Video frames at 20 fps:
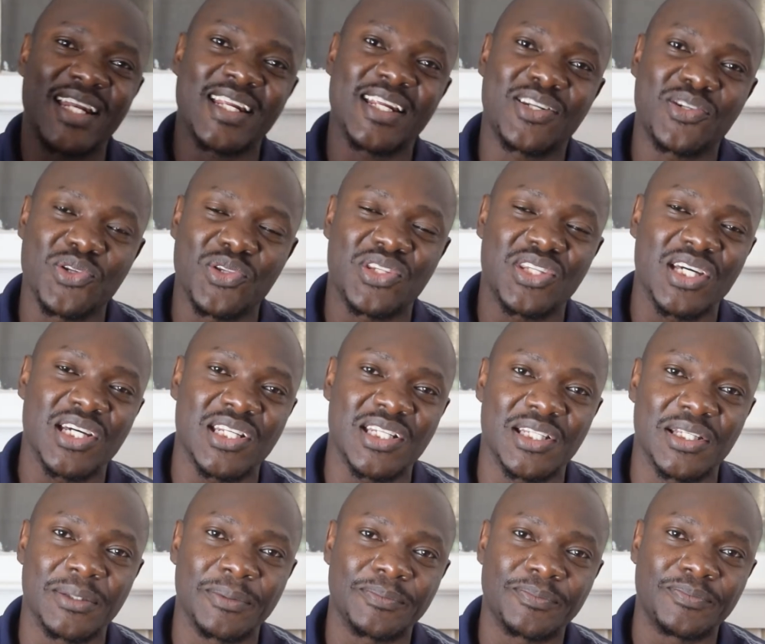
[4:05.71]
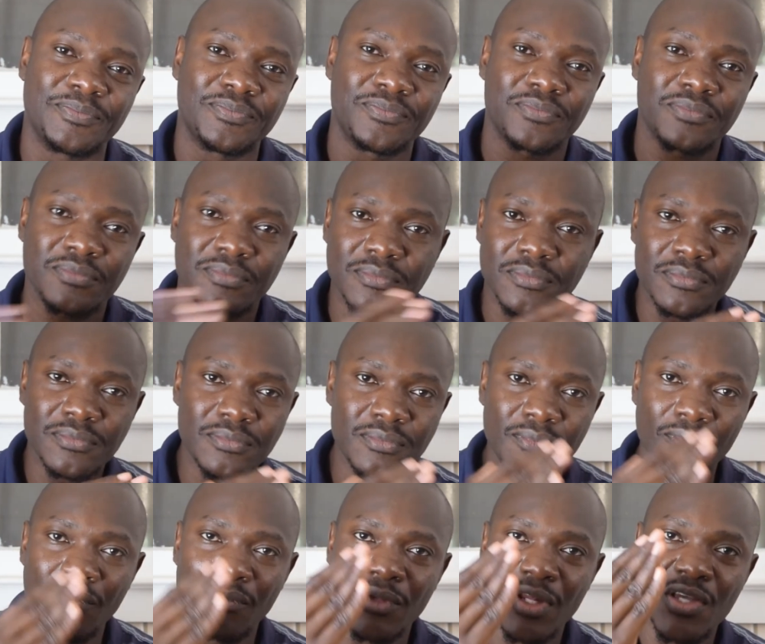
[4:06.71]
it to 30.
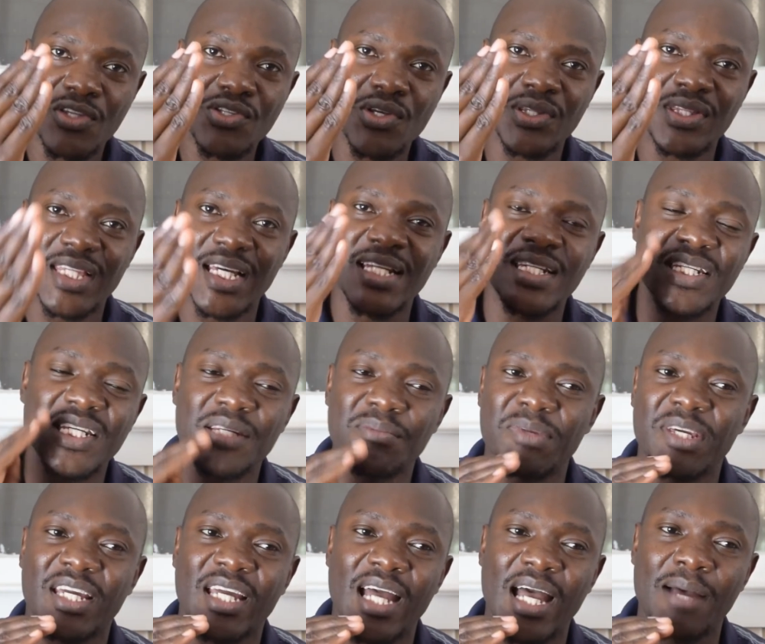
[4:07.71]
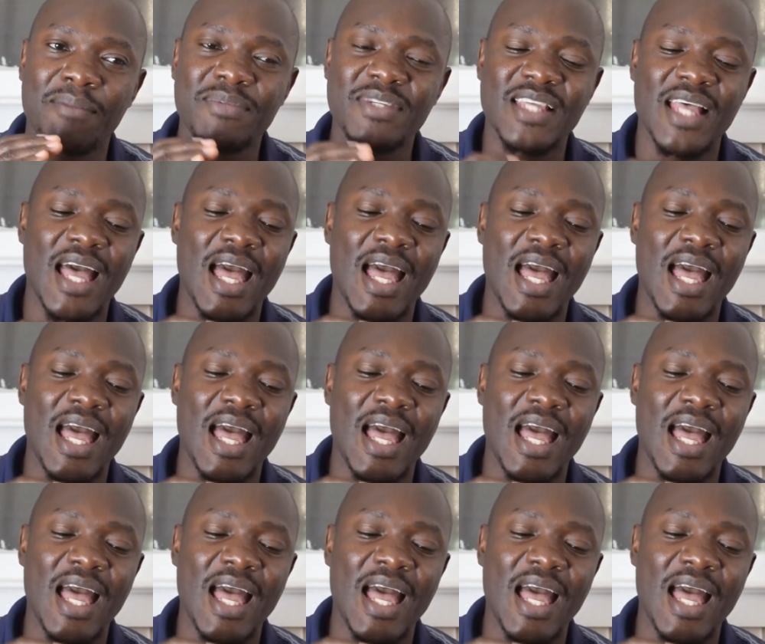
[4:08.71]
So 13 becomes